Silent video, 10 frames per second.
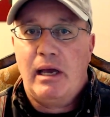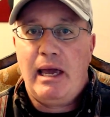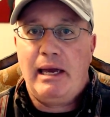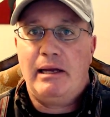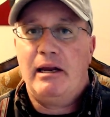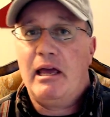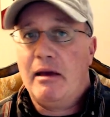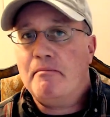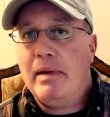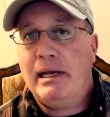And
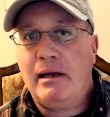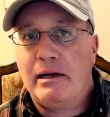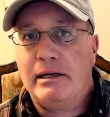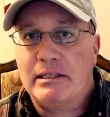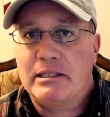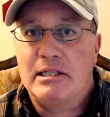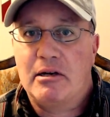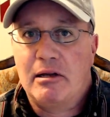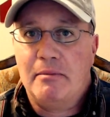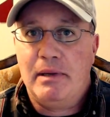it may not
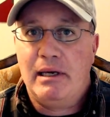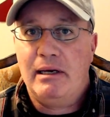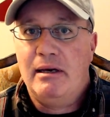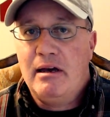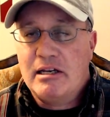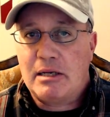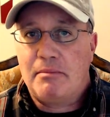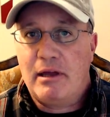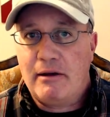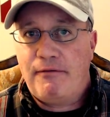necessarily be
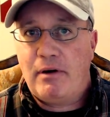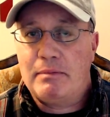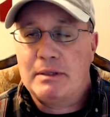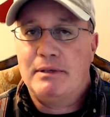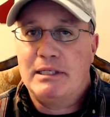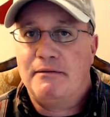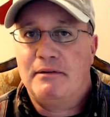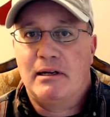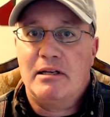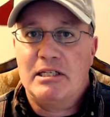something from
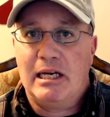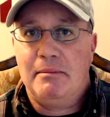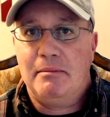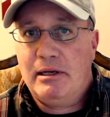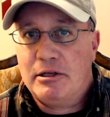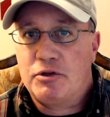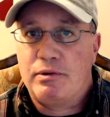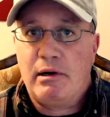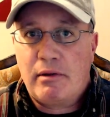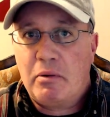specifically the same
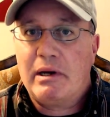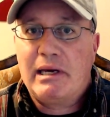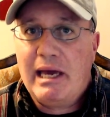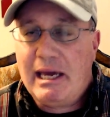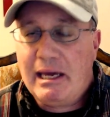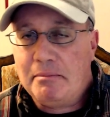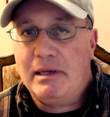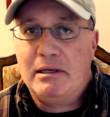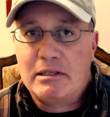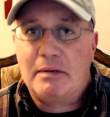industry, although it can
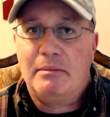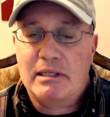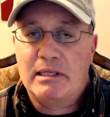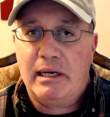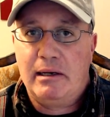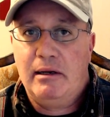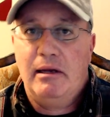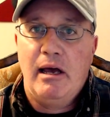be to some extent.